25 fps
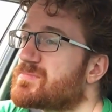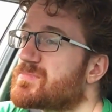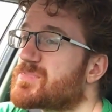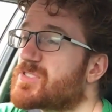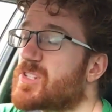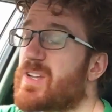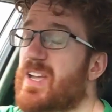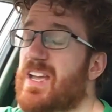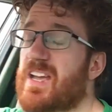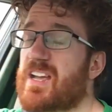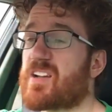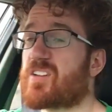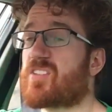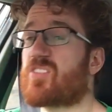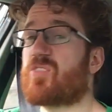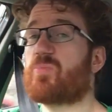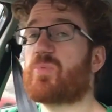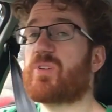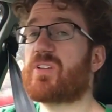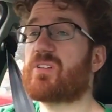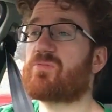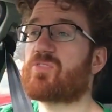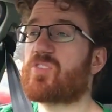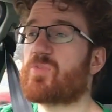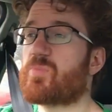so yeah it could
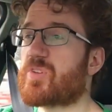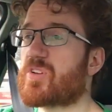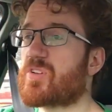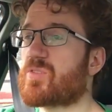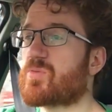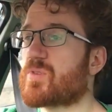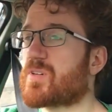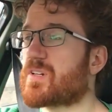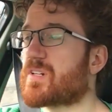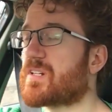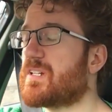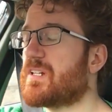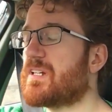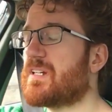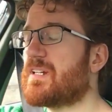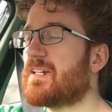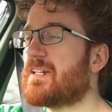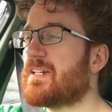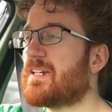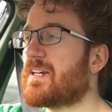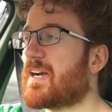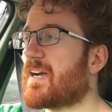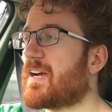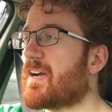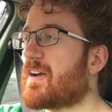be could be a good one
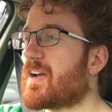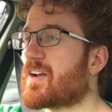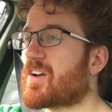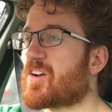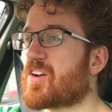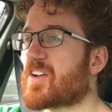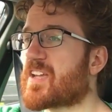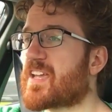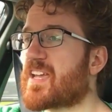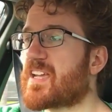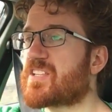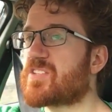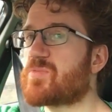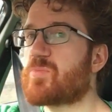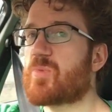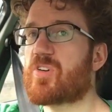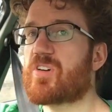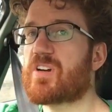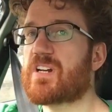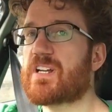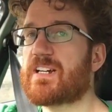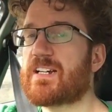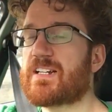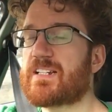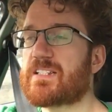uh, I got a gig
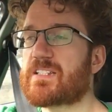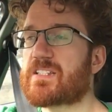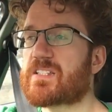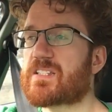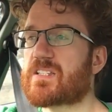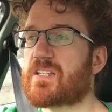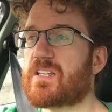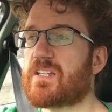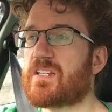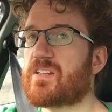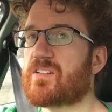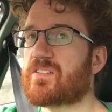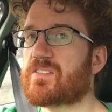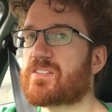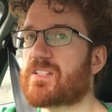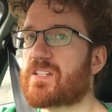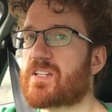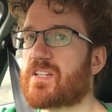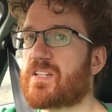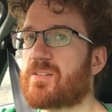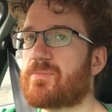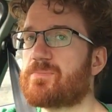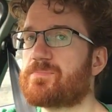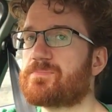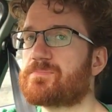tomorrow night in
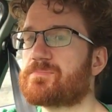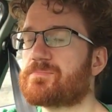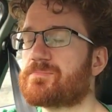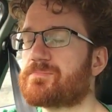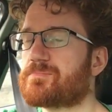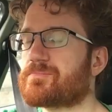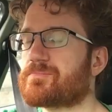Nottingham